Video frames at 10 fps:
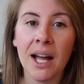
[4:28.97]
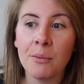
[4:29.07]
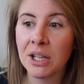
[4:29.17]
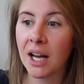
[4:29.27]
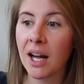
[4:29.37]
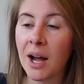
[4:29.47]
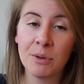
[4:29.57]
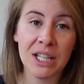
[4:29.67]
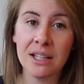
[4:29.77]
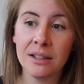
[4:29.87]
I would
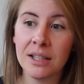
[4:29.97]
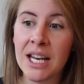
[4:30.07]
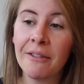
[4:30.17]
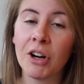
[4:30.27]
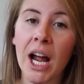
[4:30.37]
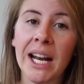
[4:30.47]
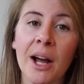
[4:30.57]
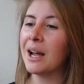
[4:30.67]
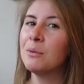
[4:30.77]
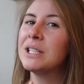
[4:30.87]
never, and
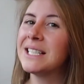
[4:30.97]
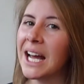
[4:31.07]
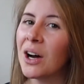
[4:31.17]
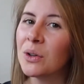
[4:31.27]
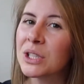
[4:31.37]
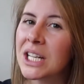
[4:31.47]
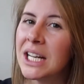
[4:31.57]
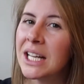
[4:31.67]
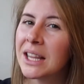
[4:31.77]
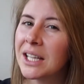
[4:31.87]
I would doubt
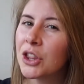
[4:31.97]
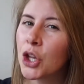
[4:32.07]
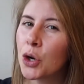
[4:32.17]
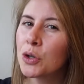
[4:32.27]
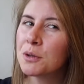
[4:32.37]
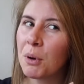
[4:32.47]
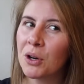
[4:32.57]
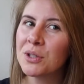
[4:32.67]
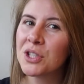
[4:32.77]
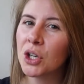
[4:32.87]
that those
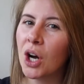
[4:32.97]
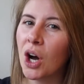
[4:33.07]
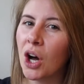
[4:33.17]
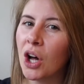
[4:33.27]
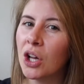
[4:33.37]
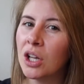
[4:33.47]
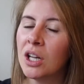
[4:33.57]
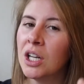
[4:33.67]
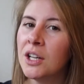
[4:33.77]
posts are all